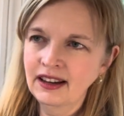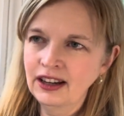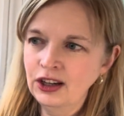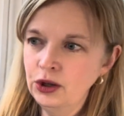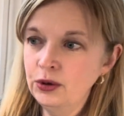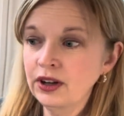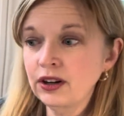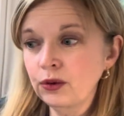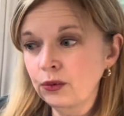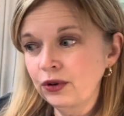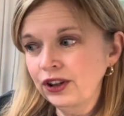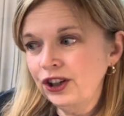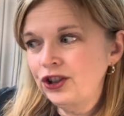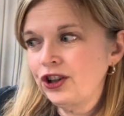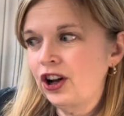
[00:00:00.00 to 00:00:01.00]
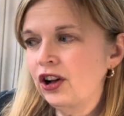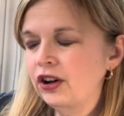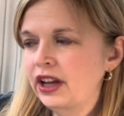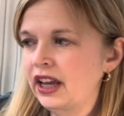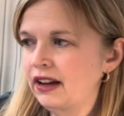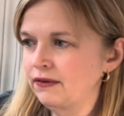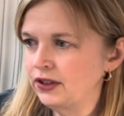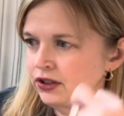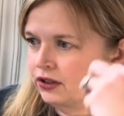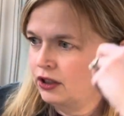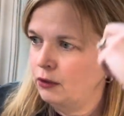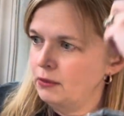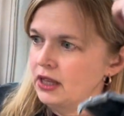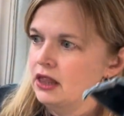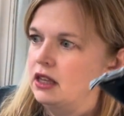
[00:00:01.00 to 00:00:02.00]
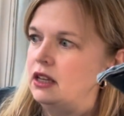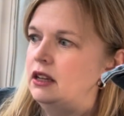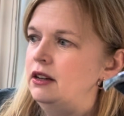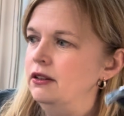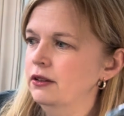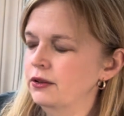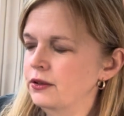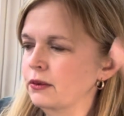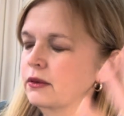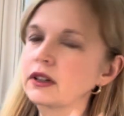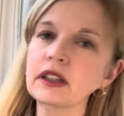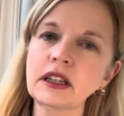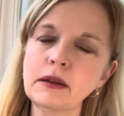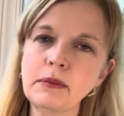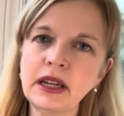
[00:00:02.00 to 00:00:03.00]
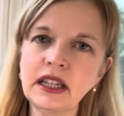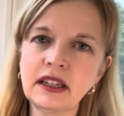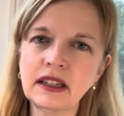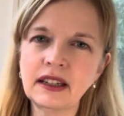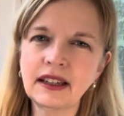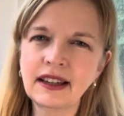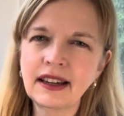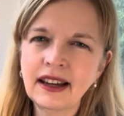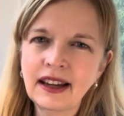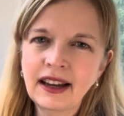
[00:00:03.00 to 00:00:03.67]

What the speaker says: you get a really tall canvas and you make the ears really big.